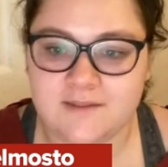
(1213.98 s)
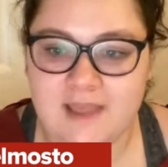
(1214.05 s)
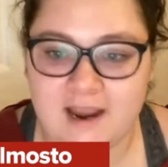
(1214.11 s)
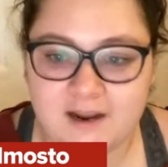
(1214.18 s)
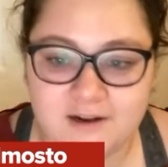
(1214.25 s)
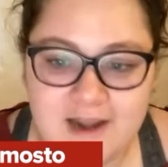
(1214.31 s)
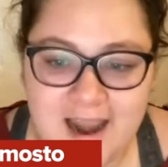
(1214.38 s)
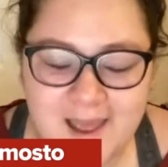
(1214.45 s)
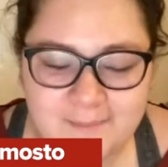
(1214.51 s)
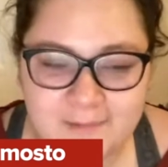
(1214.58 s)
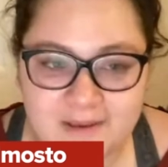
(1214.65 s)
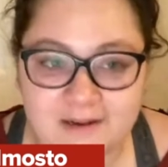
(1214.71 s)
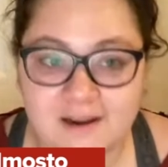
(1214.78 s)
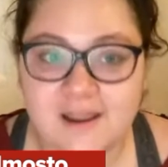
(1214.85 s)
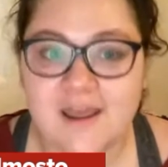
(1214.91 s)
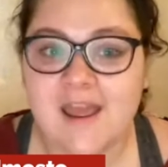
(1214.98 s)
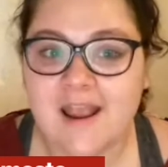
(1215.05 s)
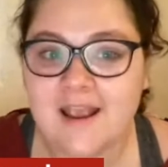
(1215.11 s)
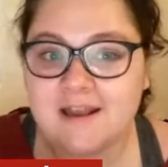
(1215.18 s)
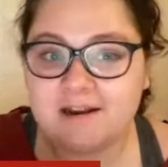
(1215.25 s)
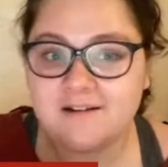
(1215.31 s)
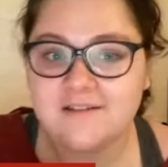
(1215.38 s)
that could happen.
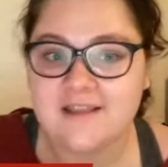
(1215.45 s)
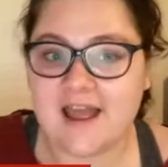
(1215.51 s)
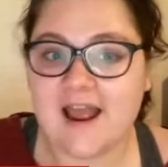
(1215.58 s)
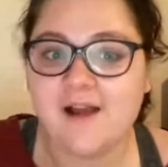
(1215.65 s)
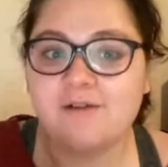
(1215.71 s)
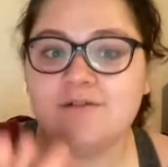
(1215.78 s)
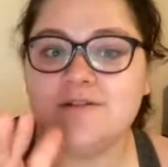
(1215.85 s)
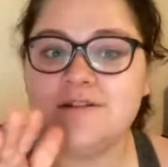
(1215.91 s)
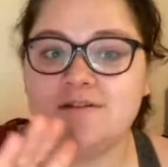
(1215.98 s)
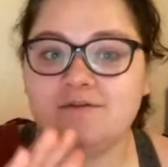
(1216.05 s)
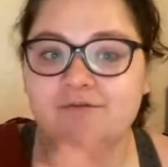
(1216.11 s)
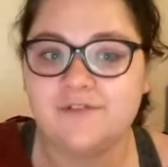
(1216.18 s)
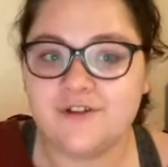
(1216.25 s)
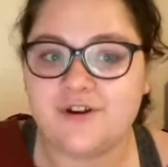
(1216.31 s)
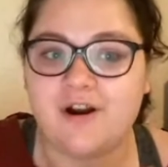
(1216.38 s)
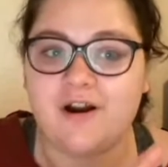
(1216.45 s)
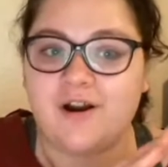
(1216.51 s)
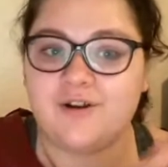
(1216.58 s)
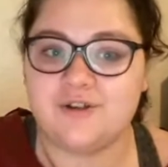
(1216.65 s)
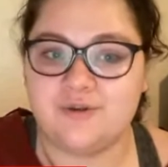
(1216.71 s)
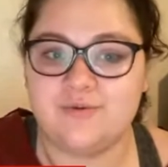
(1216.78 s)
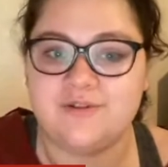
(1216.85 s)
It allows
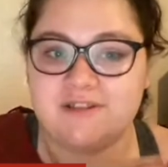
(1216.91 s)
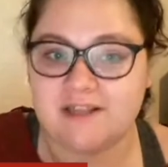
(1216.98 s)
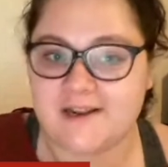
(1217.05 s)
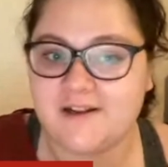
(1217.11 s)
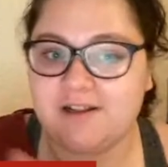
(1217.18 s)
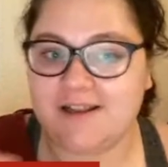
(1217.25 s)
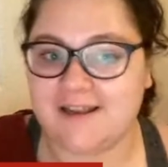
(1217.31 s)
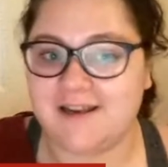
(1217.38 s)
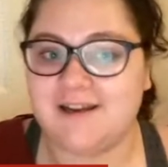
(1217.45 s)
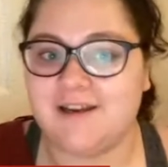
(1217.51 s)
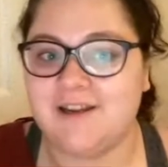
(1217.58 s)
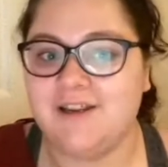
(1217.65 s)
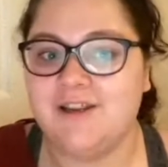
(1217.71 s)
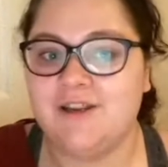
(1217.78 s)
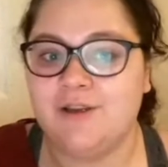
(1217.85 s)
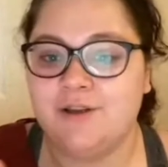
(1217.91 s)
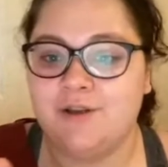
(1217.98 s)
Vladar to settle in